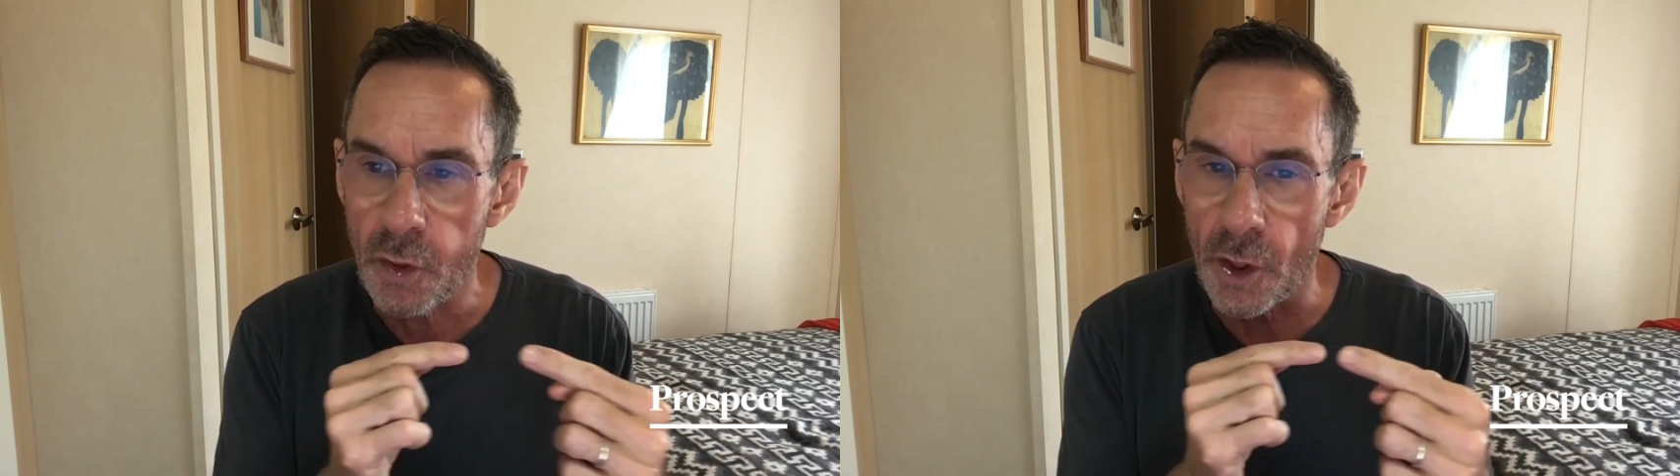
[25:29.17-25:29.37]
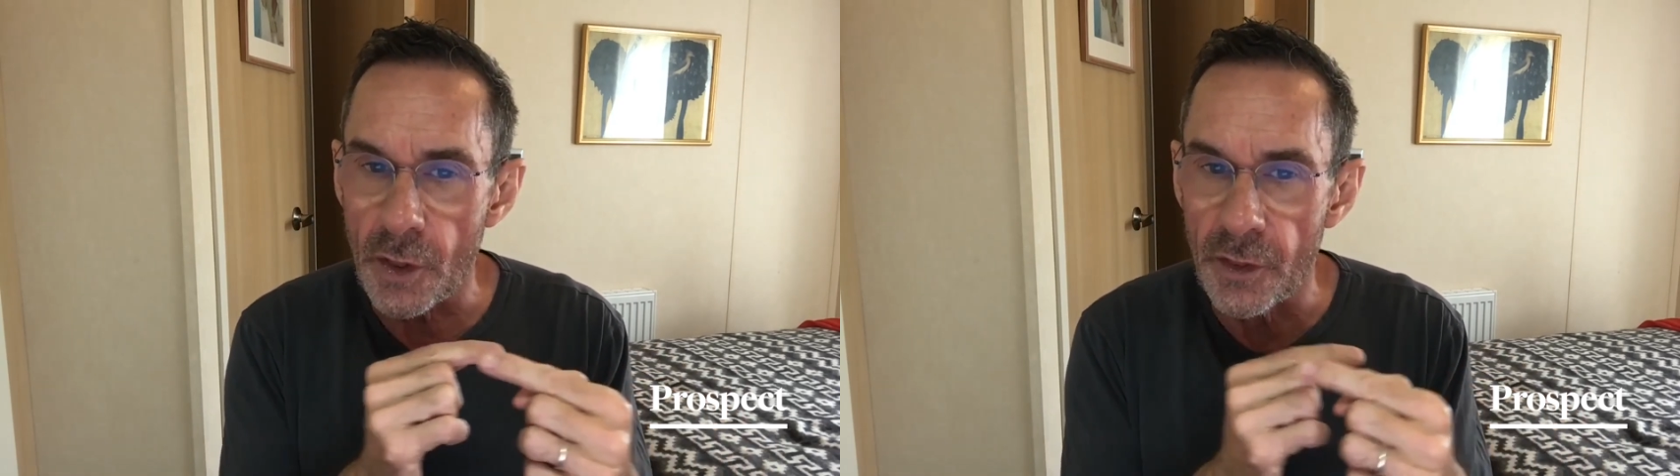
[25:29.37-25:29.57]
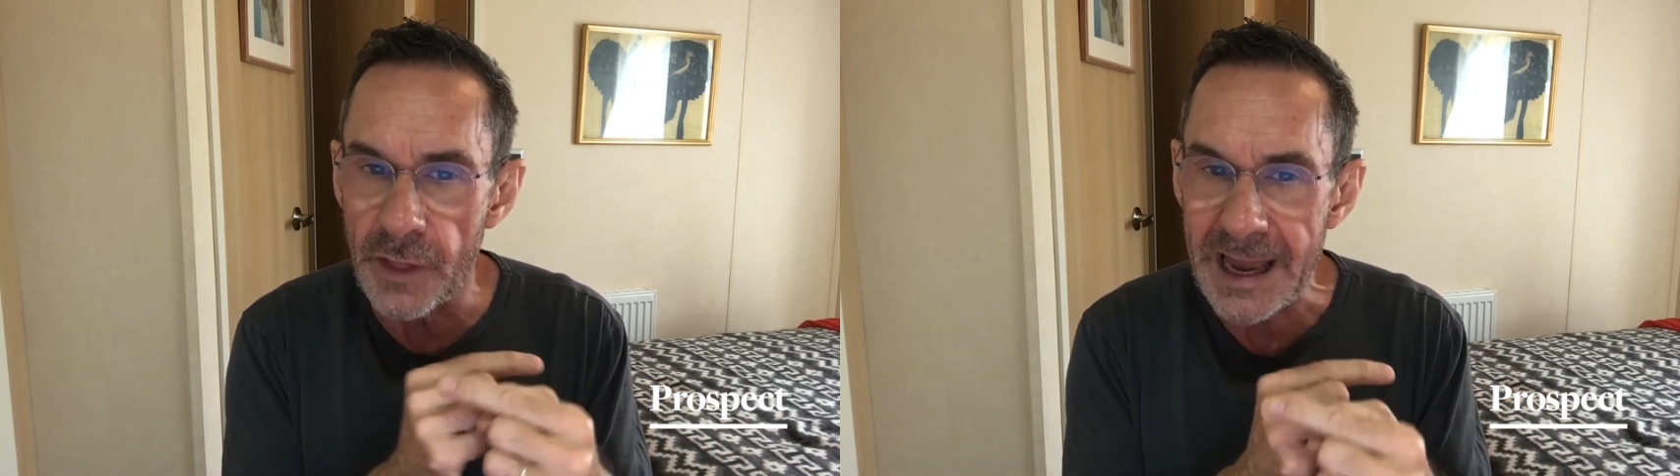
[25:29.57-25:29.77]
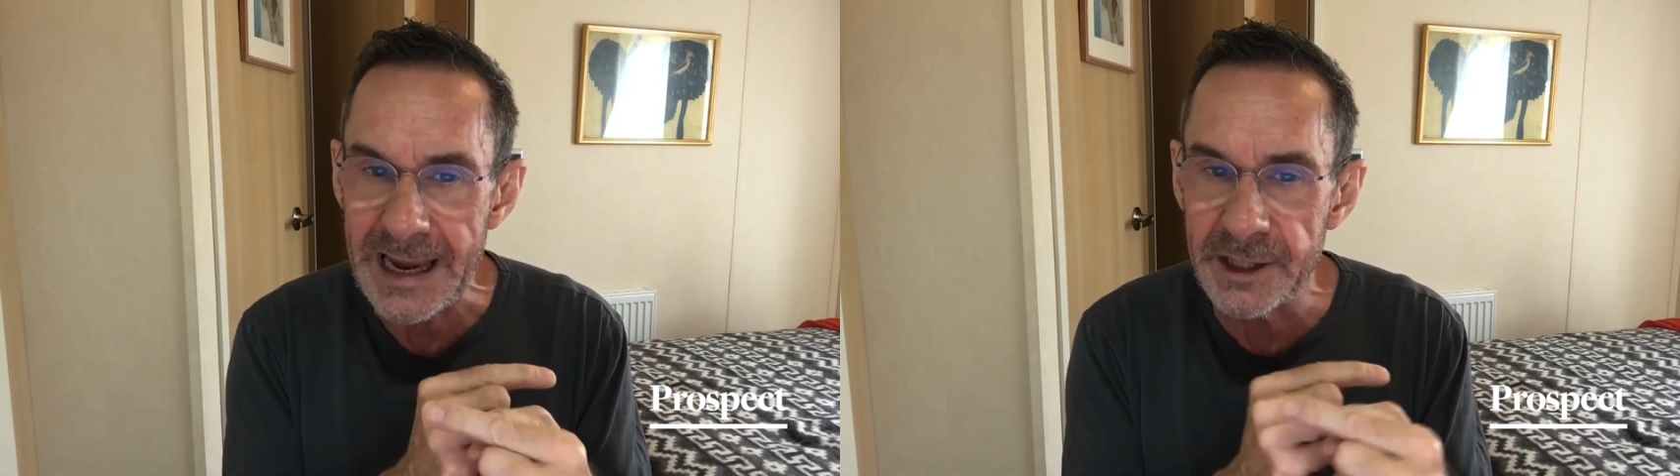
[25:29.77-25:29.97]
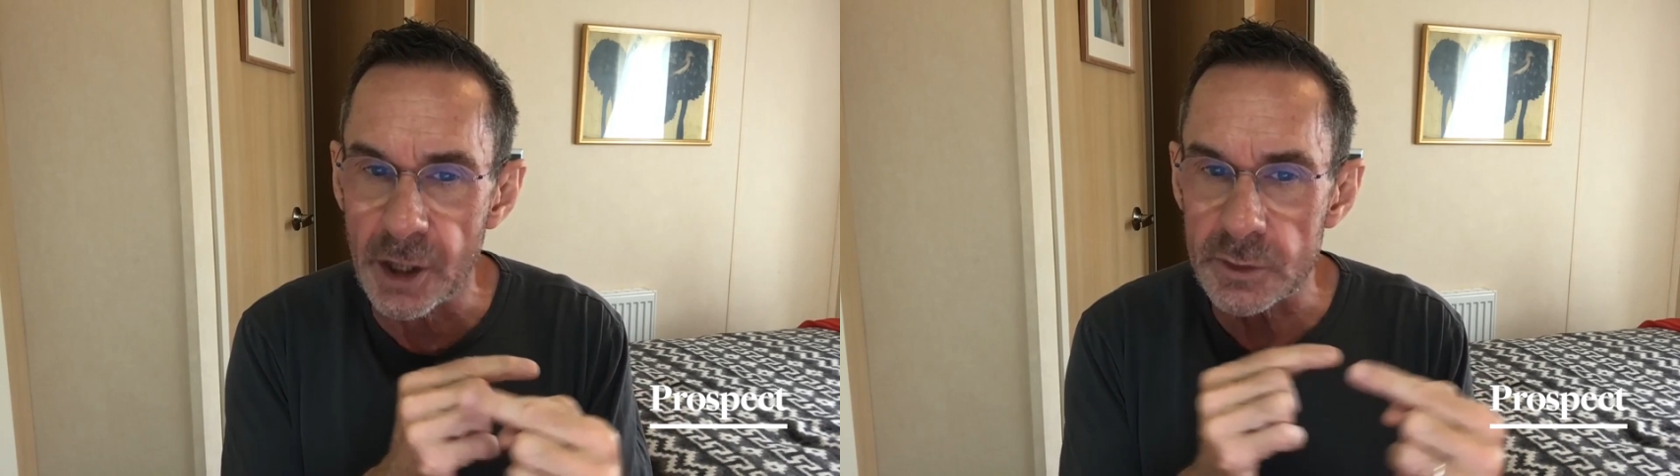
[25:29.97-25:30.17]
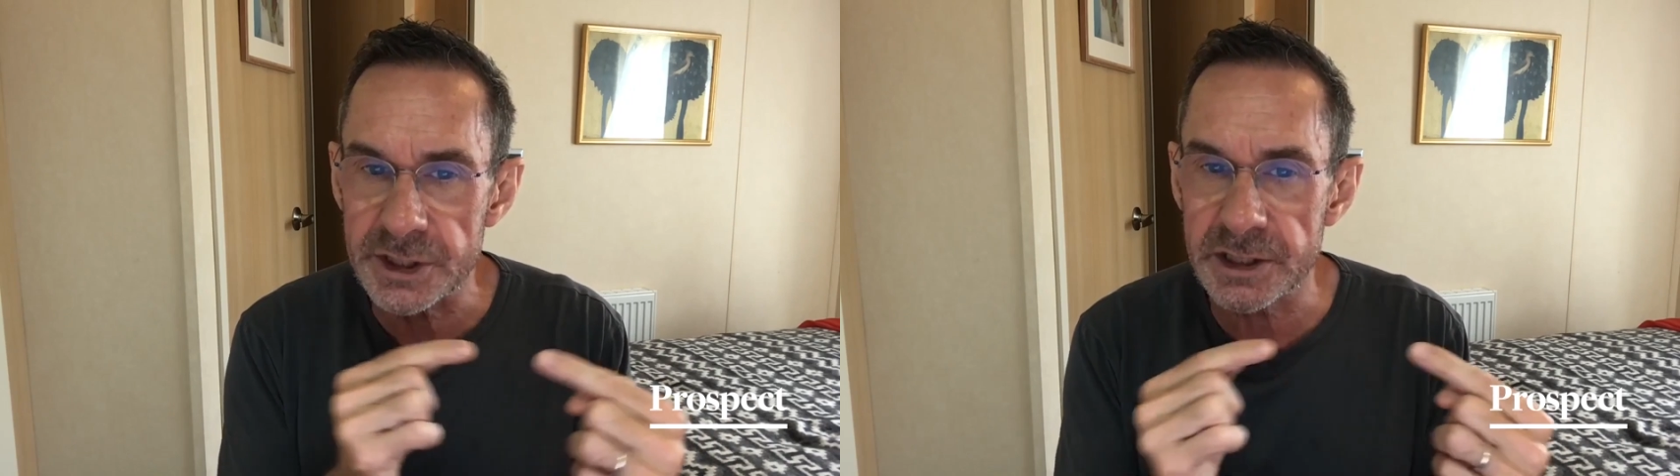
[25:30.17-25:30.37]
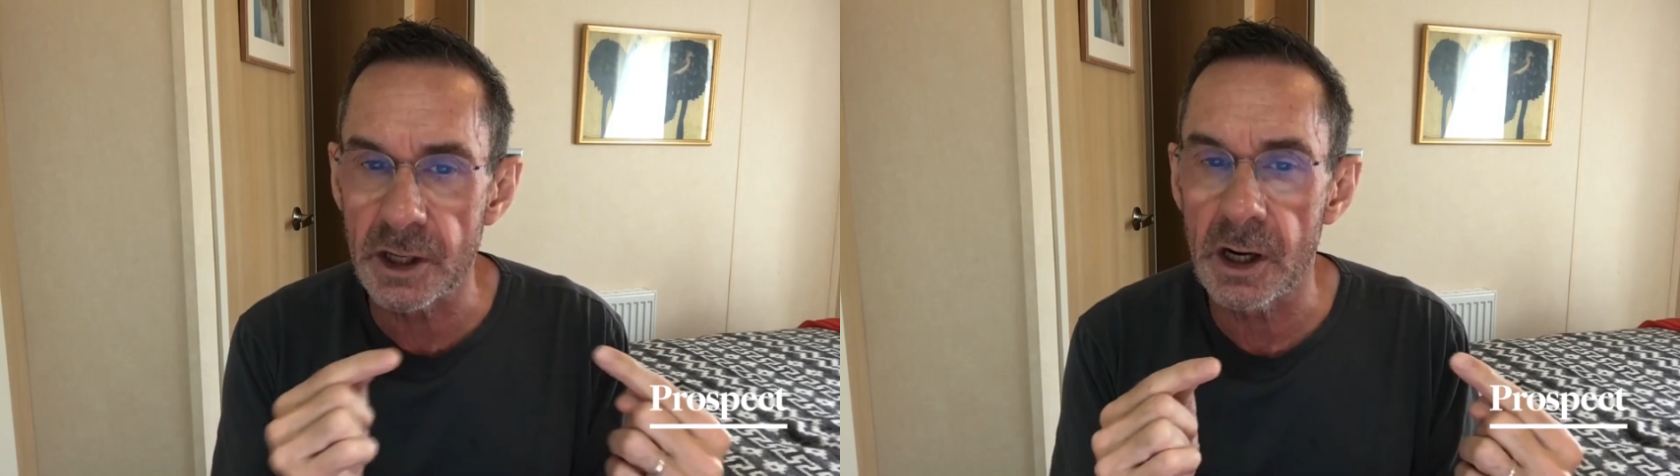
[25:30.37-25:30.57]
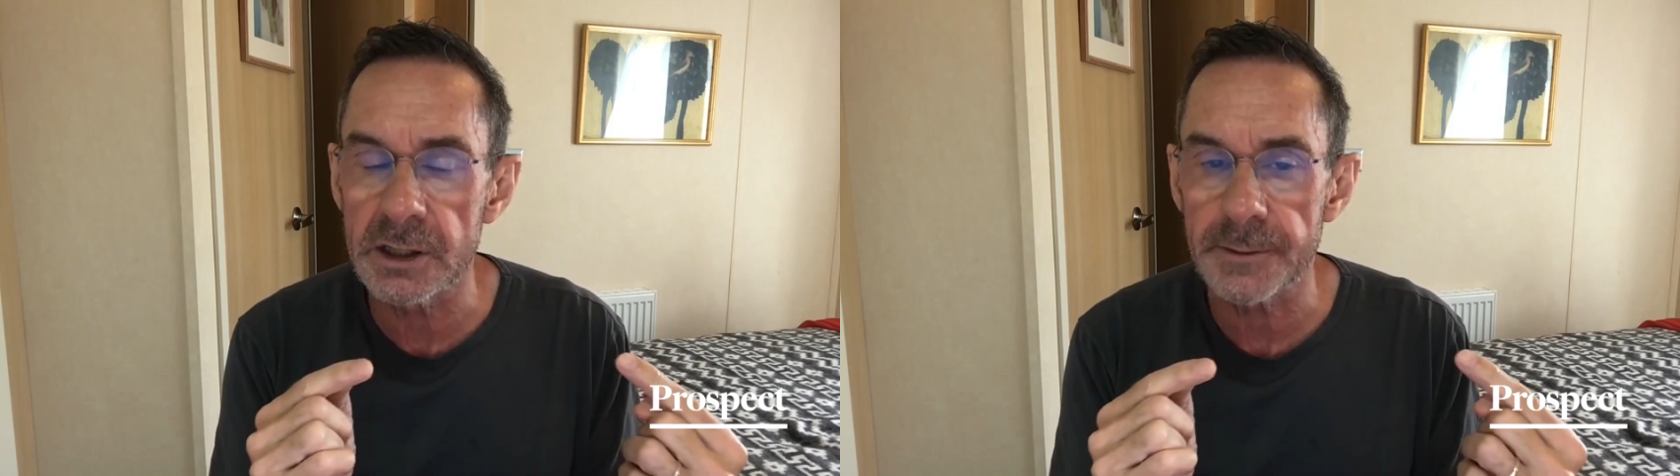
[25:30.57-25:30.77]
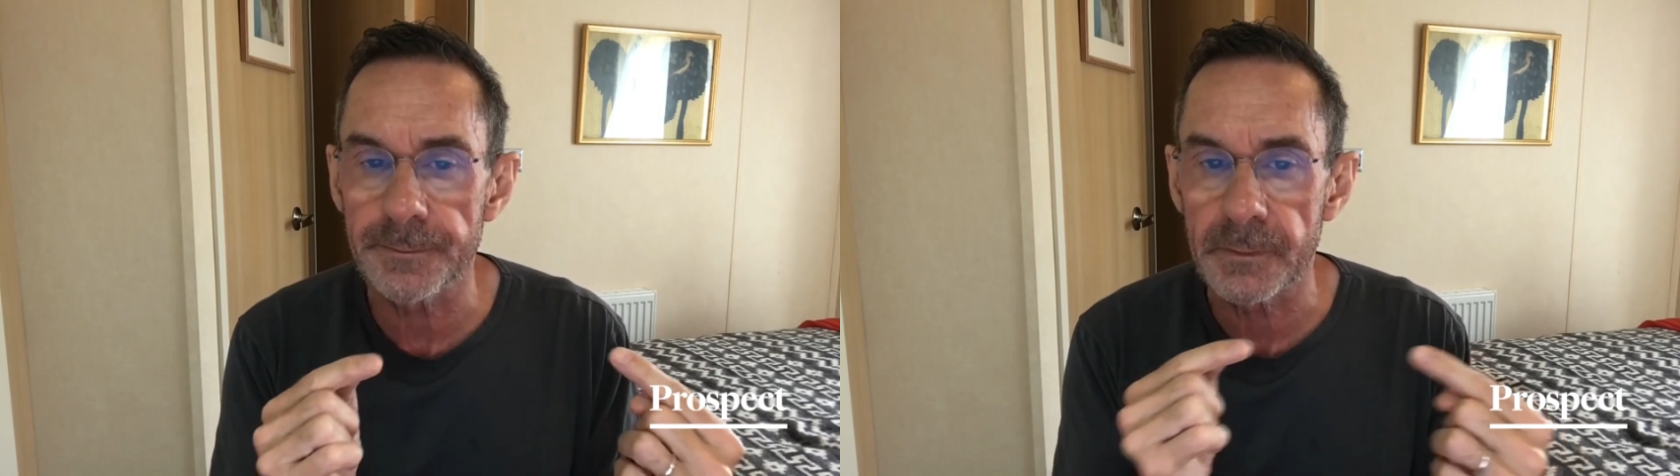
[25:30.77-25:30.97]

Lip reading: that they don't start